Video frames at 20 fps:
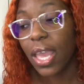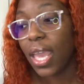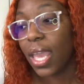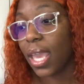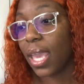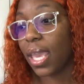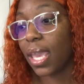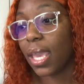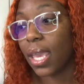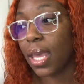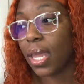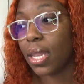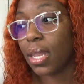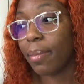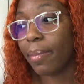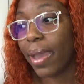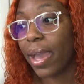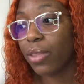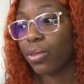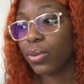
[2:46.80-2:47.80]
and the
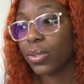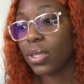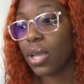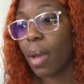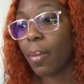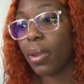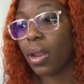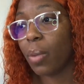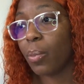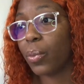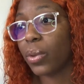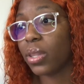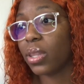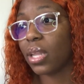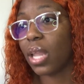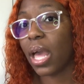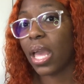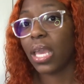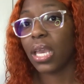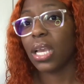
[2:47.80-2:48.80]
math was coming up with
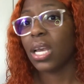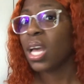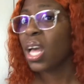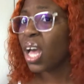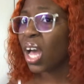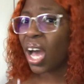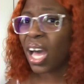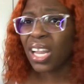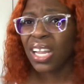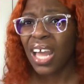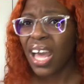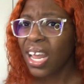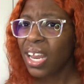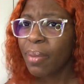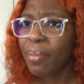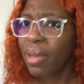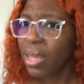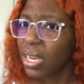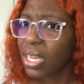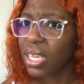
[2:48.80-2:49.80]
like a lot
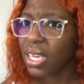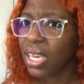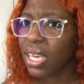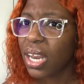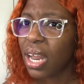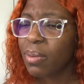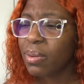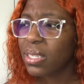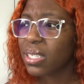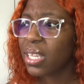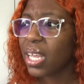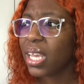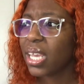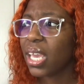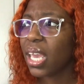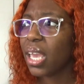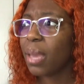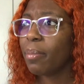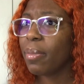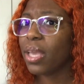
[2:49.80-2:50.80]
of money. And I was like,
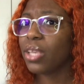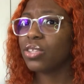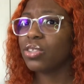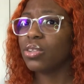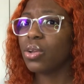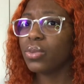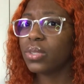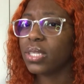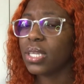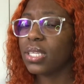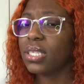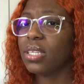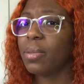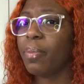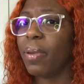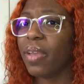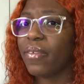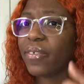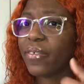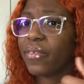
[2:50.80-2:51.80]
it makes no sense to
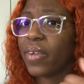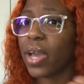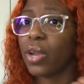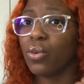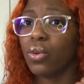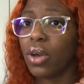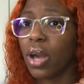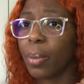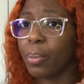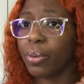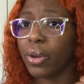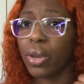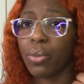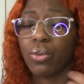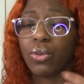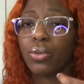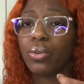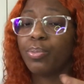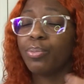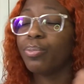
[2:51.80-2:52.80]
pay for Final
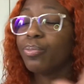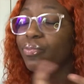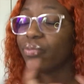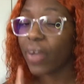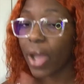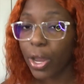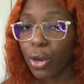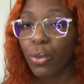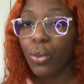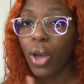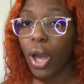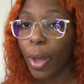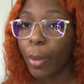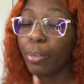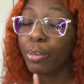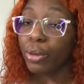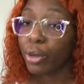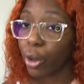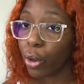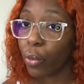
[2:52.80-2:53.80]
Cut
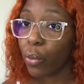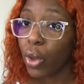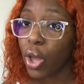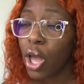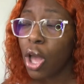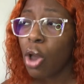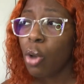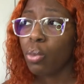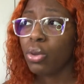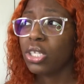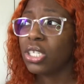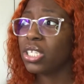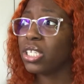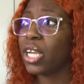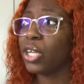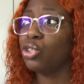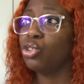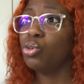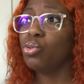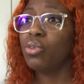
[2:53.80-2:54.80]
Pro, which is
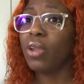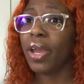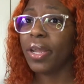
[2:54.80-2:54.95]
like $299,